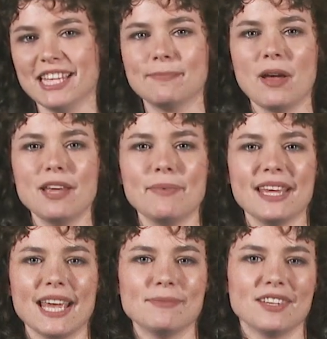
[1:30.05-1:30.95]
Inspired
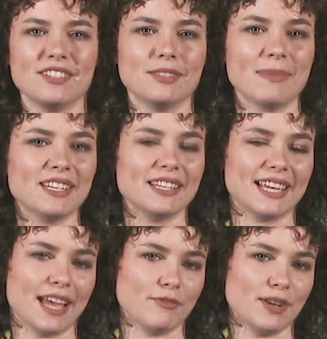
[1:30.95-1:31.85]
by games such as Magic
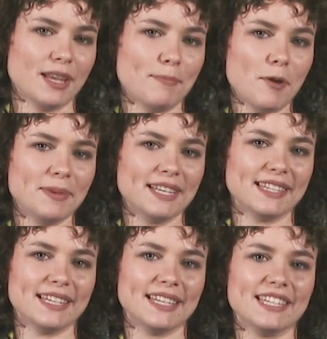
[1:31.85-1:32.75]
the Gathering, popular
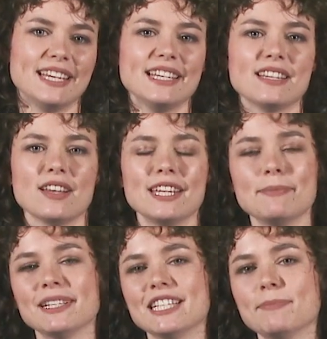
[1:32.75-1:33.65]
CCGs are
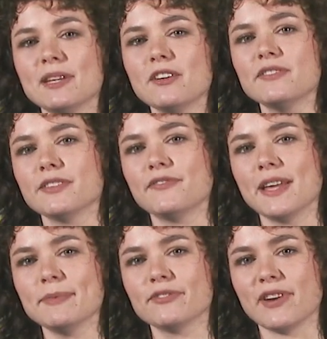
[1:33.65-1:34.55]
typically spin-offs of
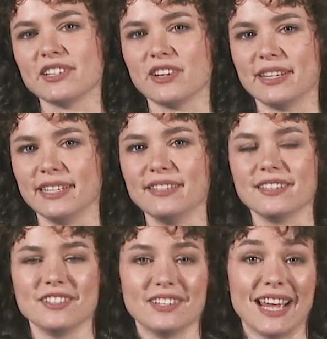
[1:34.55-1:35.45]
famous franchises
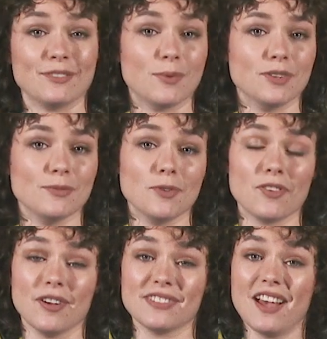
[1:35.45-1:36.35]
such as World of
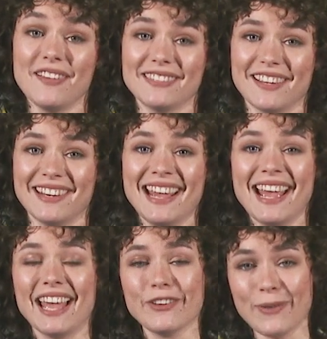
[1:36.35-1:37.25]
Warcraft's Hearthstone
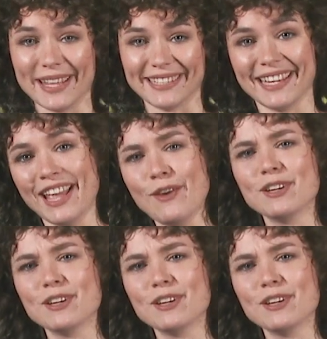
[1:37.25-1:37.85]
and Gwent,